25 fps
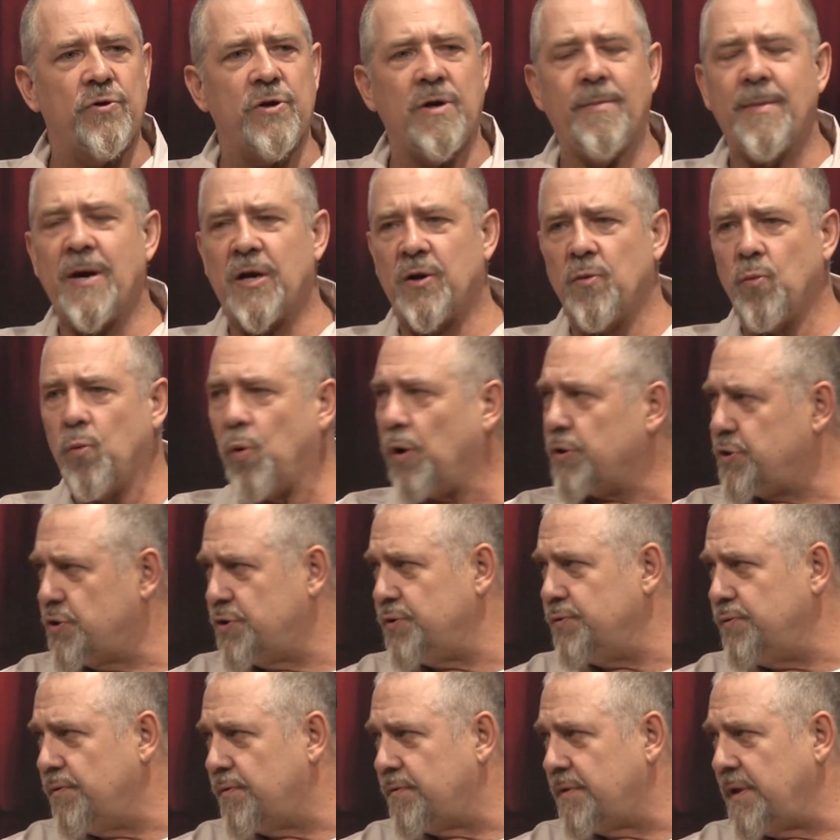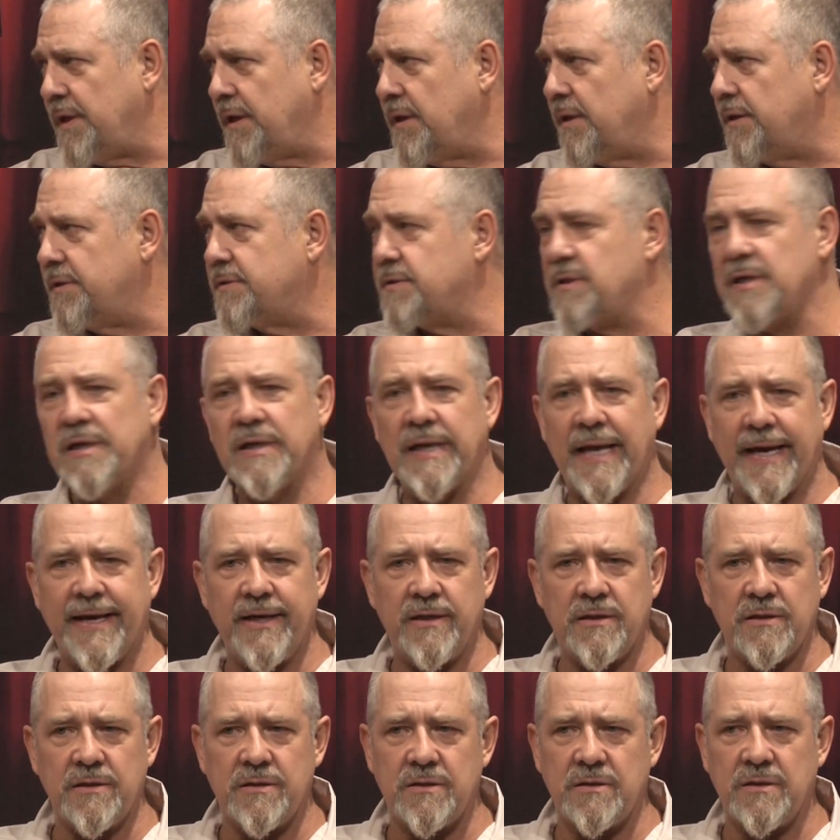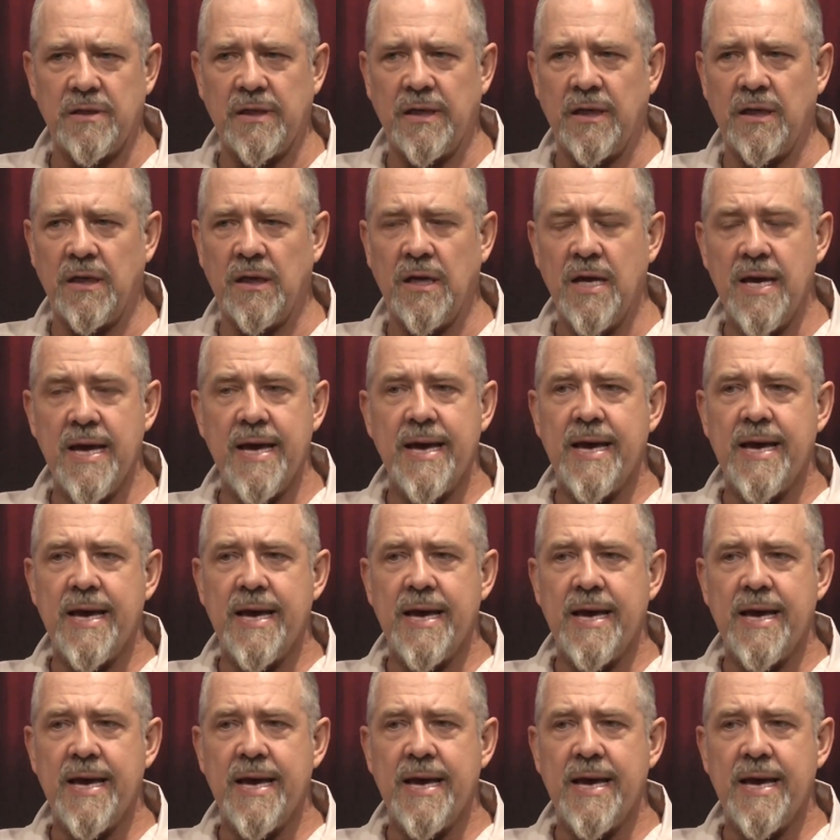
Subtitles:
No matter what you think is the latest thing,